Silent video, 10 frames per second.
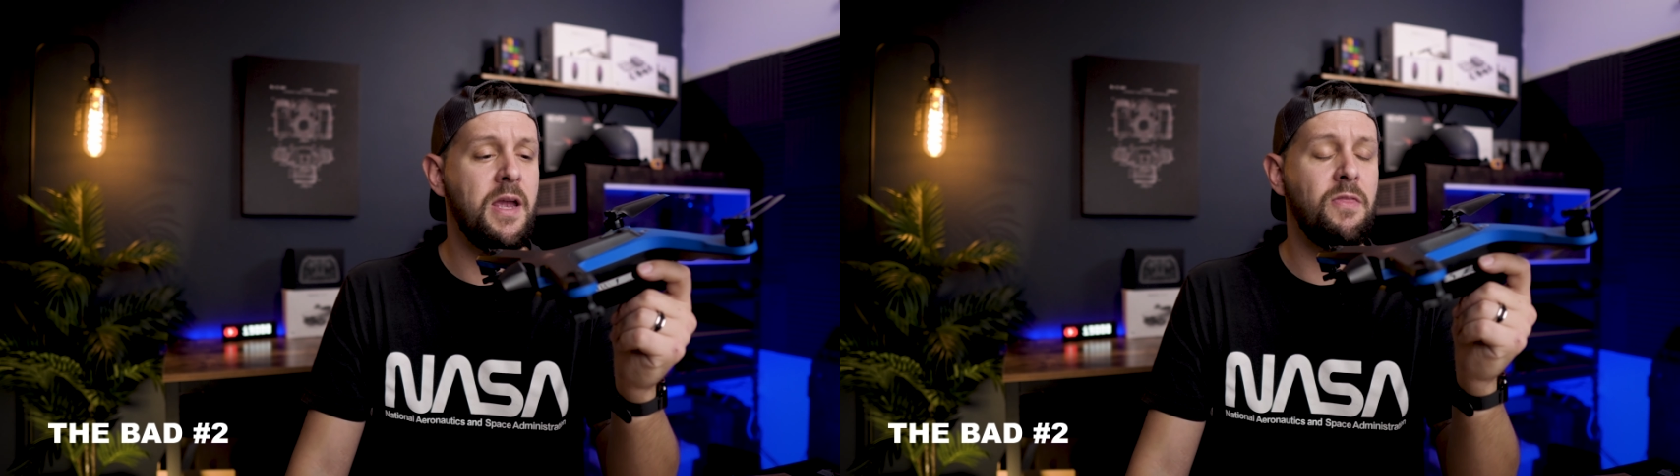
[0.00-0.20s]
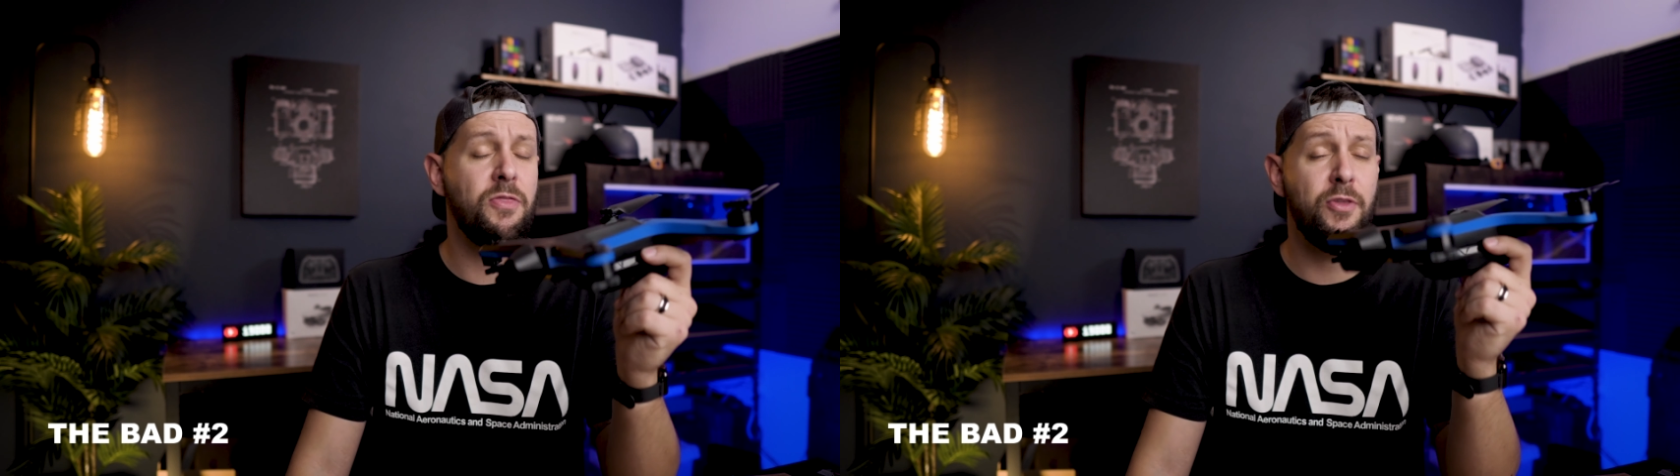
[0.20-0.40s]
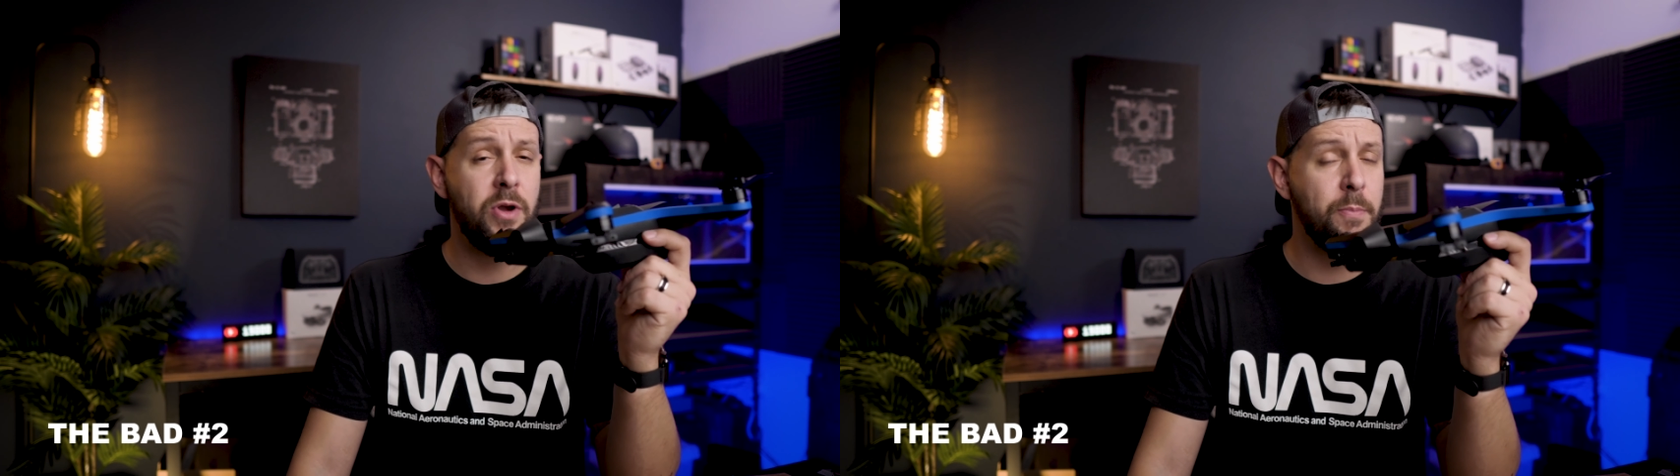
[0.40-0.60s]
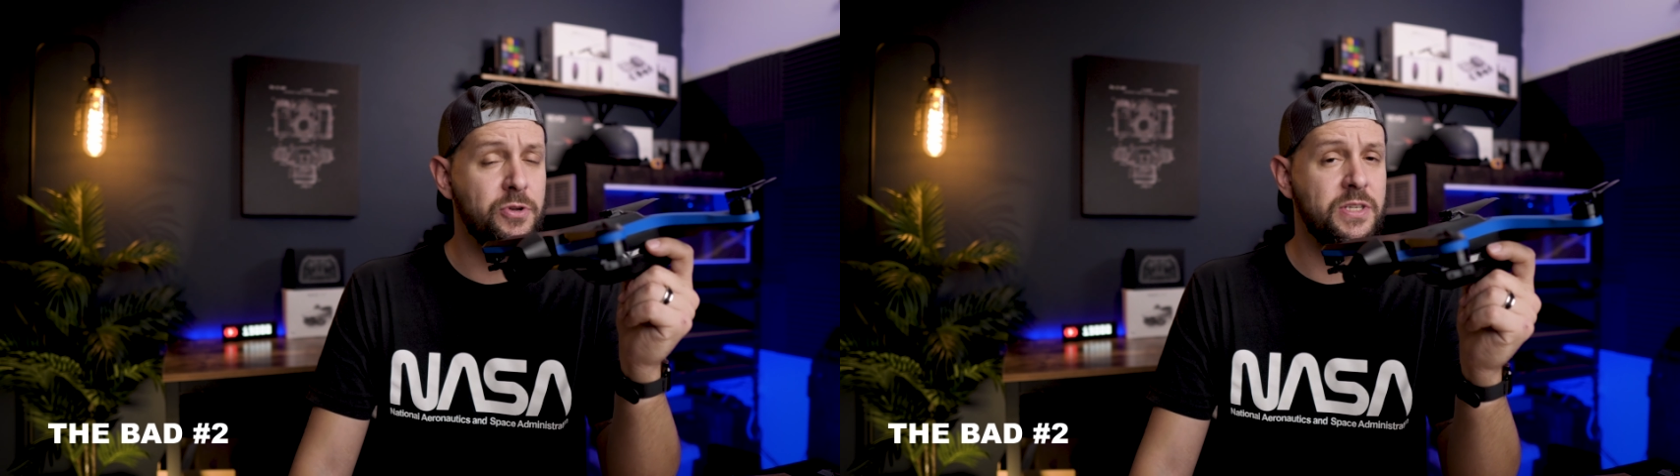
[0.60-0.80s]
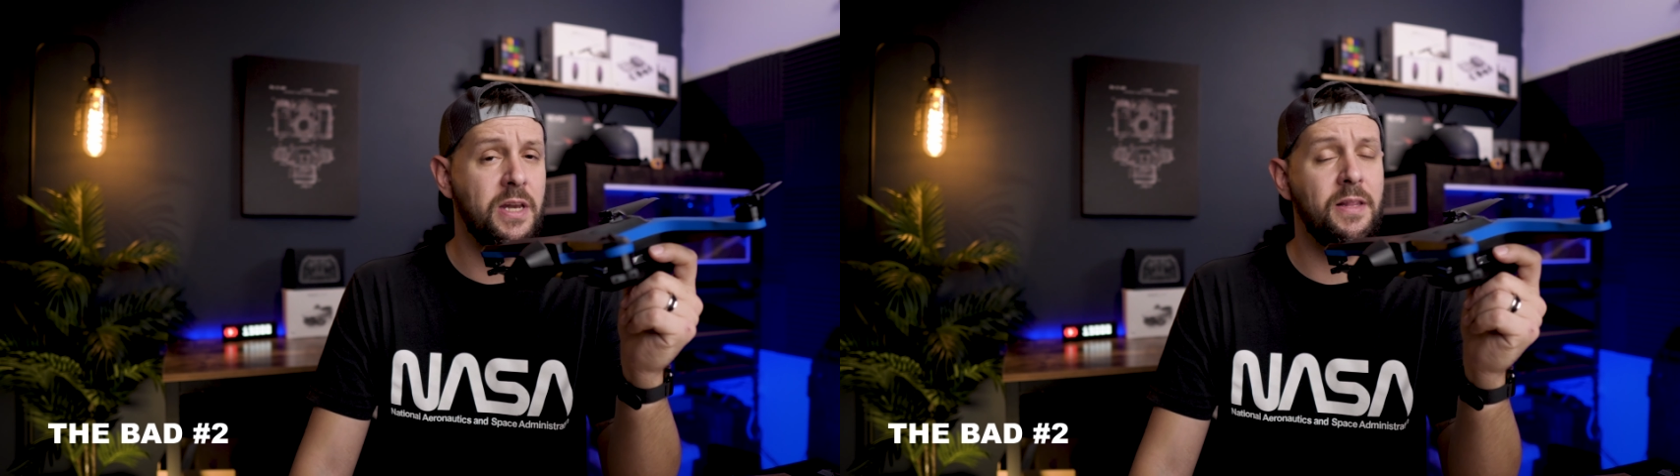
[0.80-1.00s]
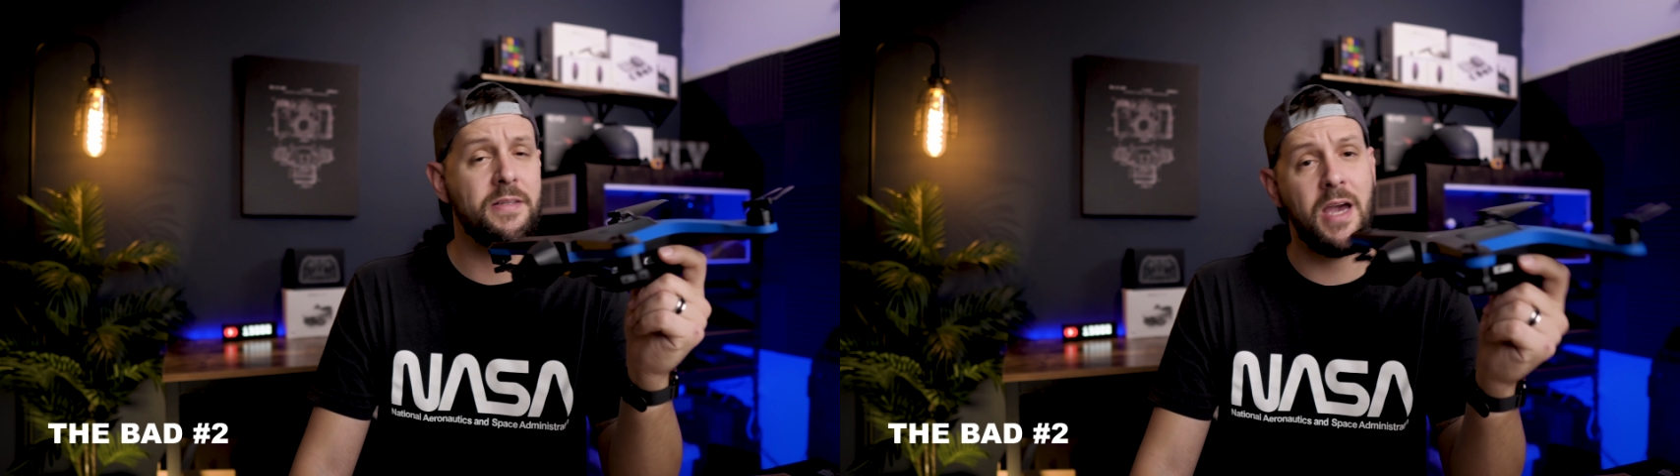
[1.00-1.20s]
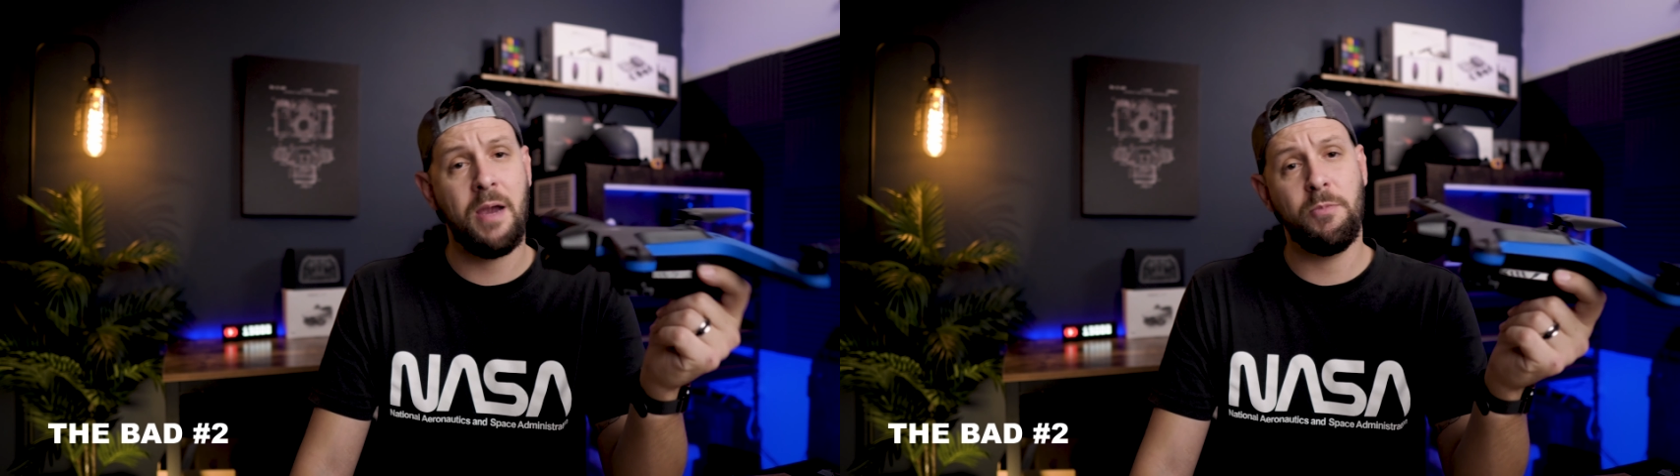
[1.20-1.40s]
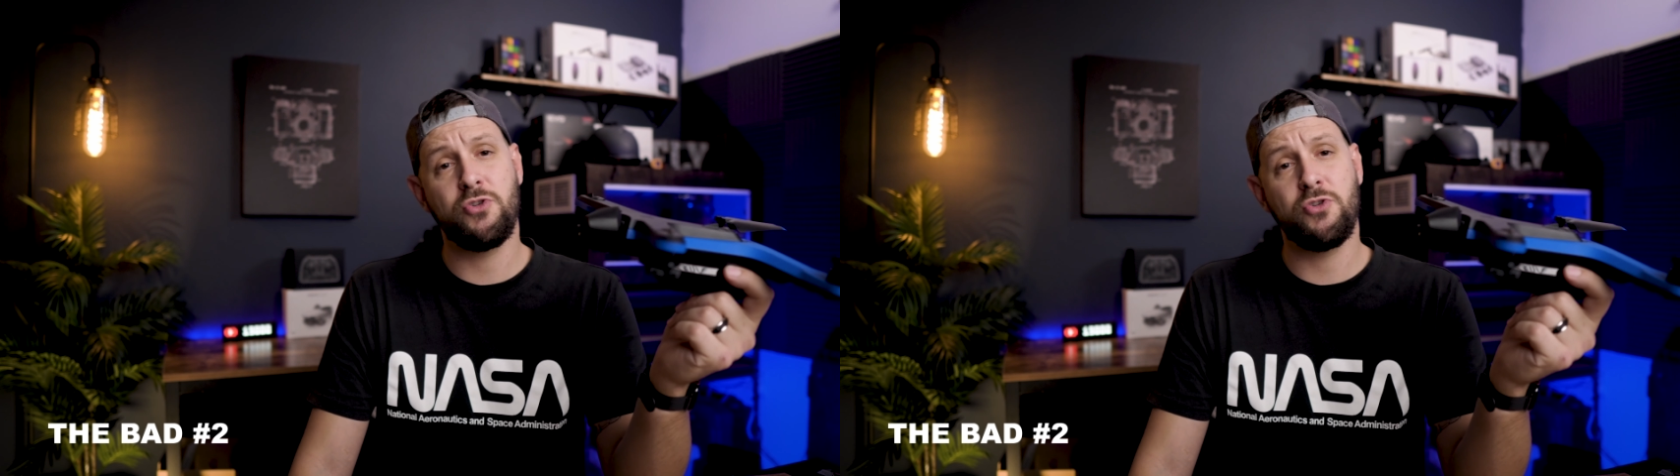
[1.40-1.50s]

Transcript: and 30% of the time the